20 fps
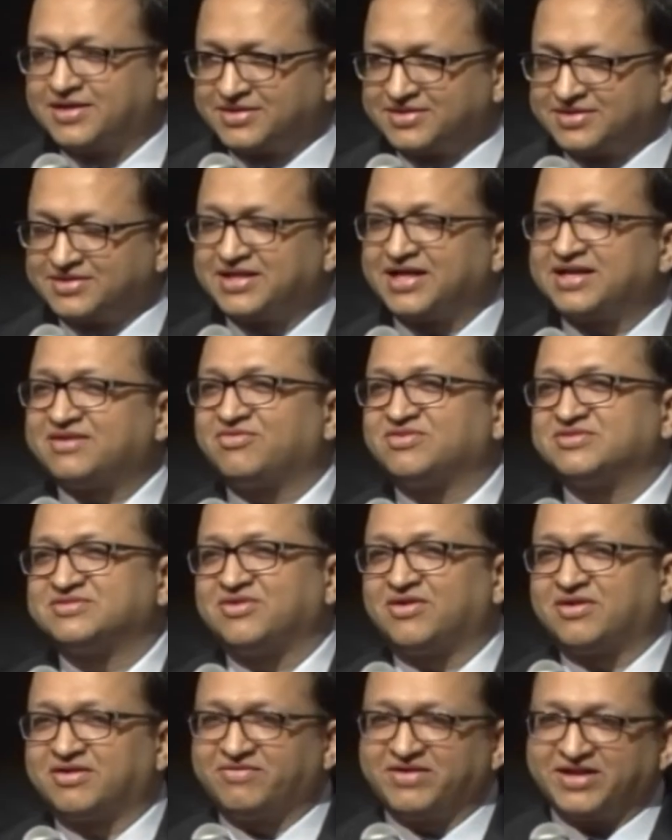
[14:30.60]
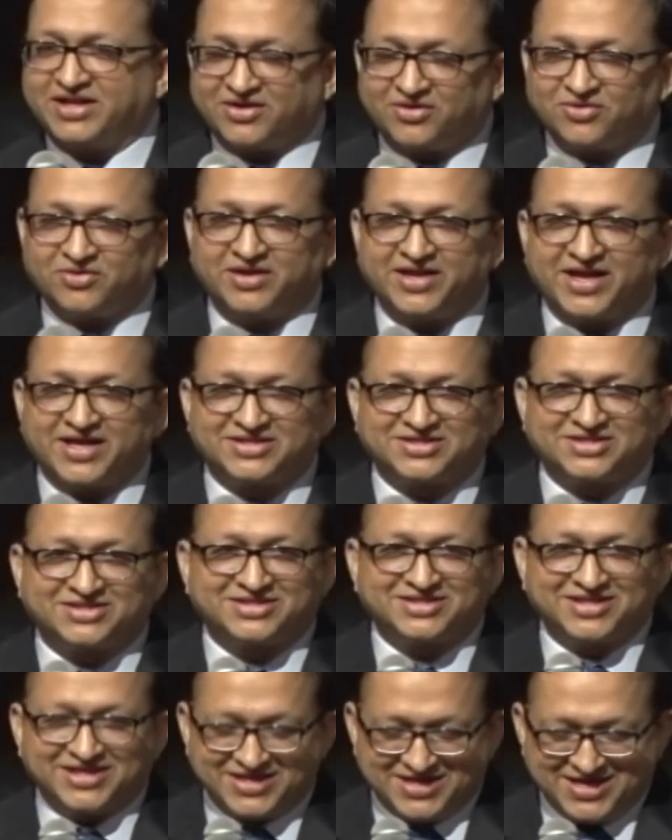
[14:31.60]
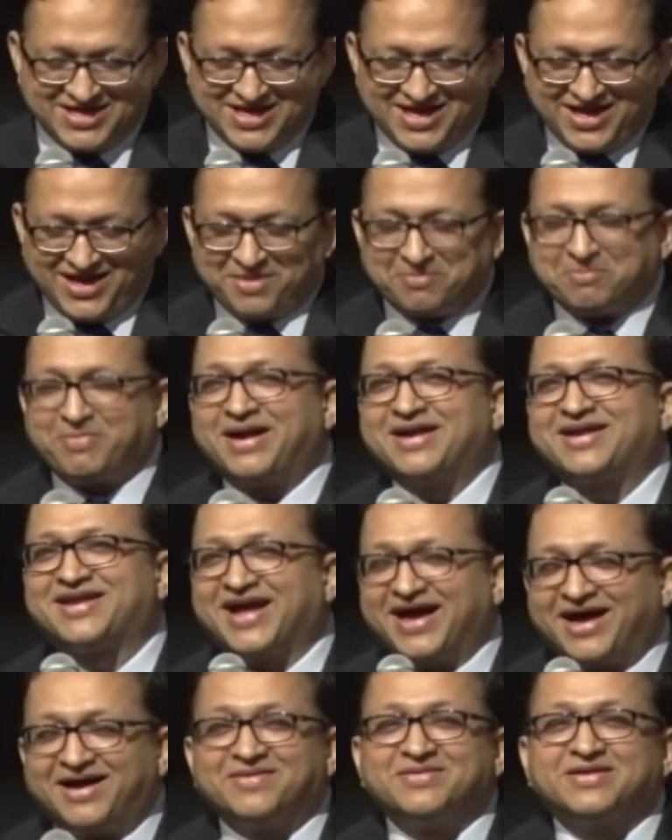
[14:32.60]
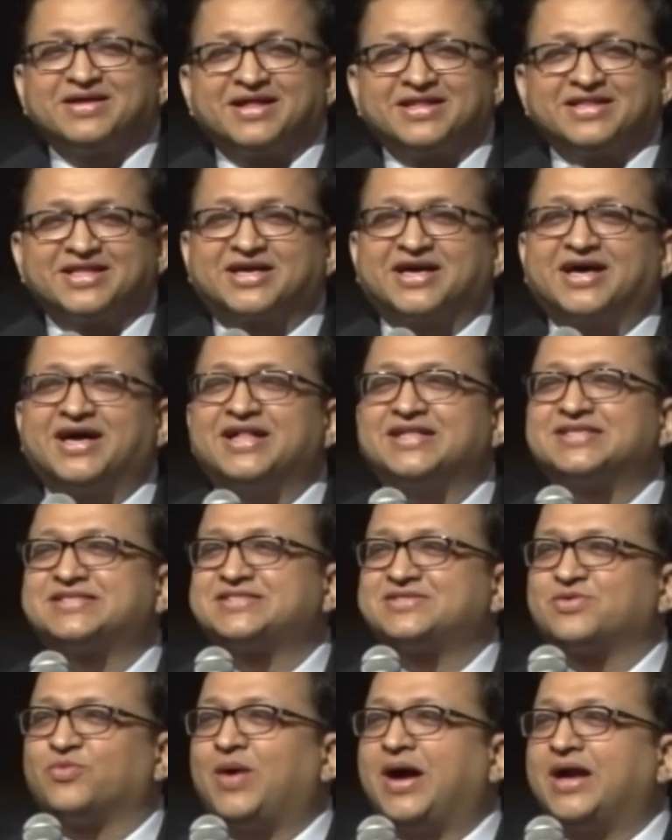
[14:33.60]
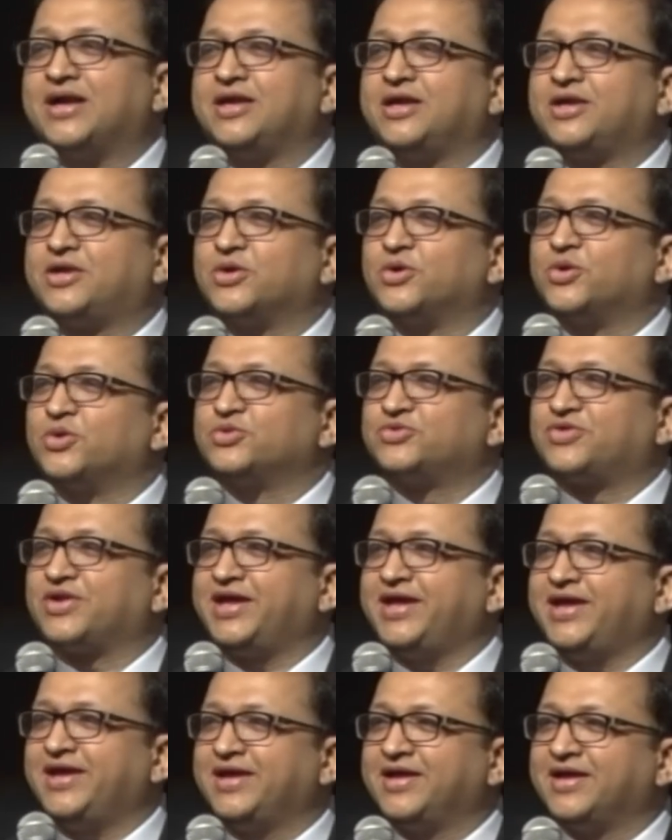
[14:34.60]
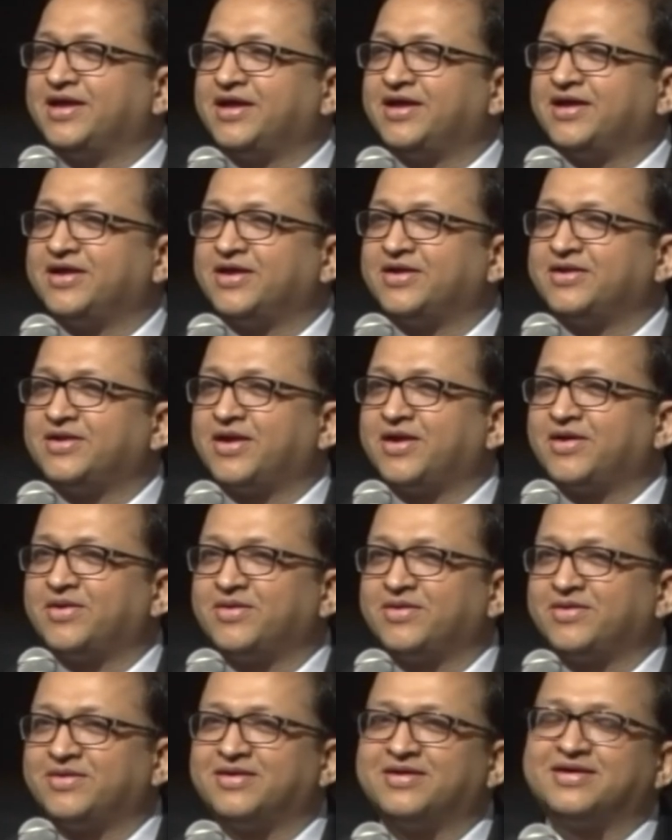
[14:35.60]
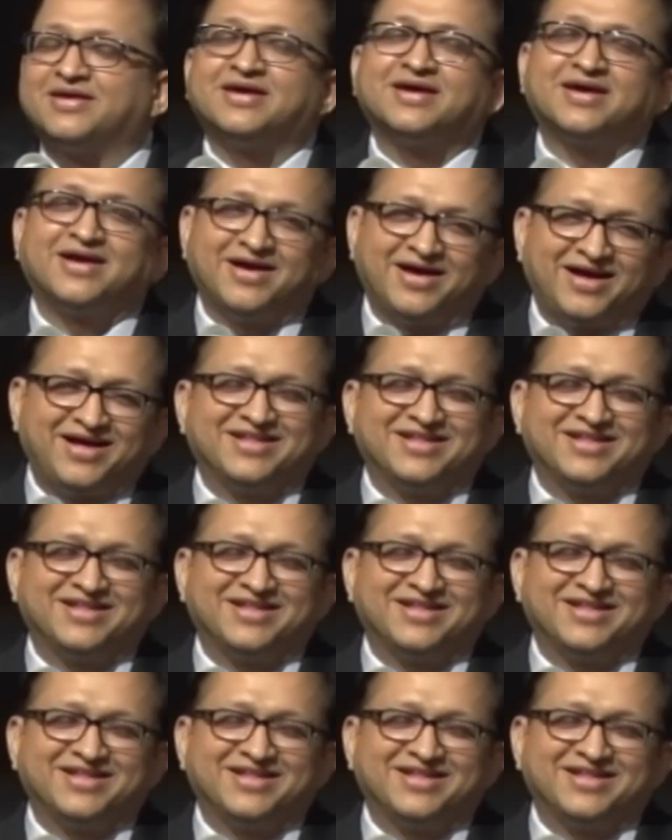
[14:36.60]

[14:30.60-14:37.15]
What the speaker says: That was not a very good yes. But yeah, and the girls, one, two, three? No.